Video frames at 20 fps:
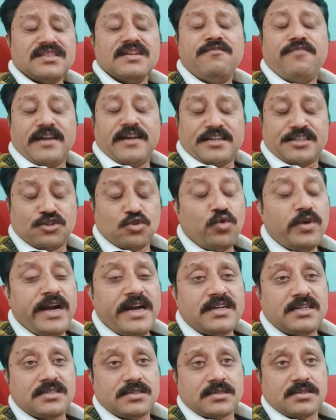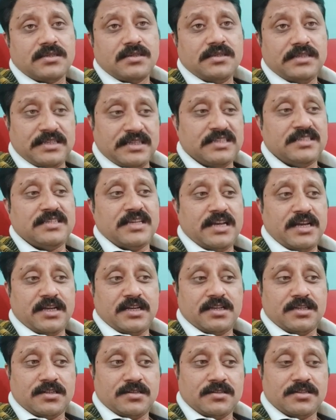for students, this is
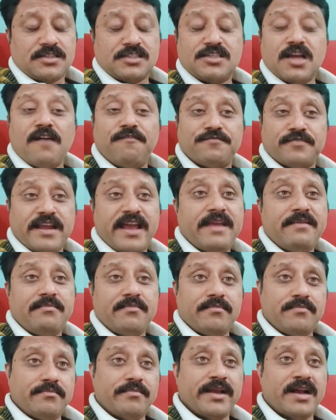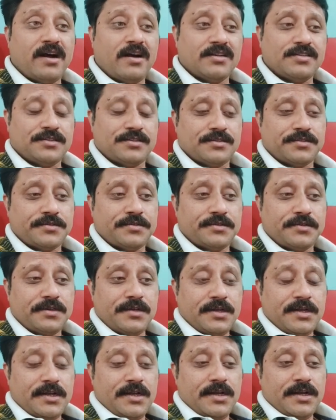a tough time because
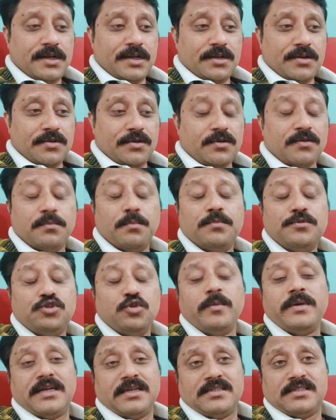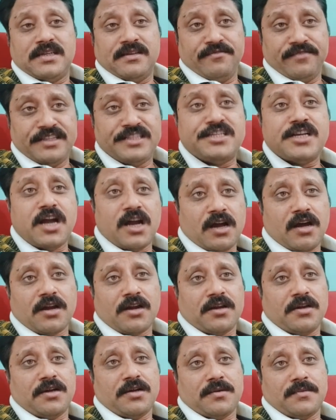Jupiter is a Vidya
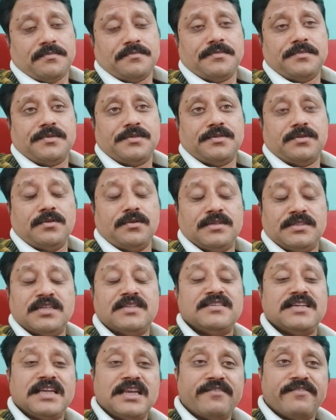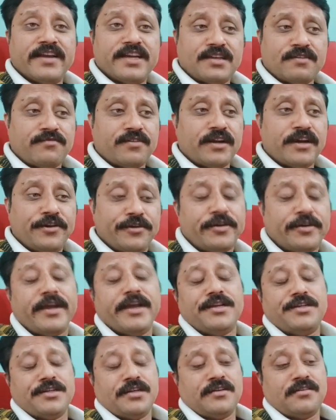Karaka, so it's a significator for
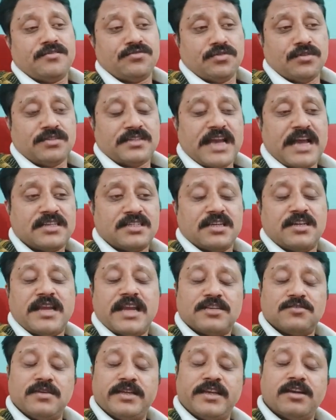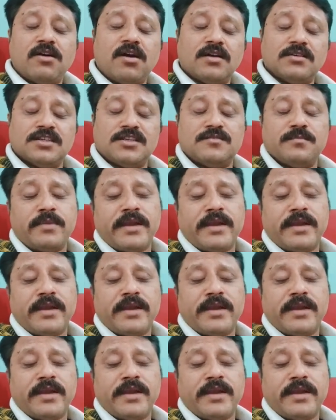education. So Saturn actually causes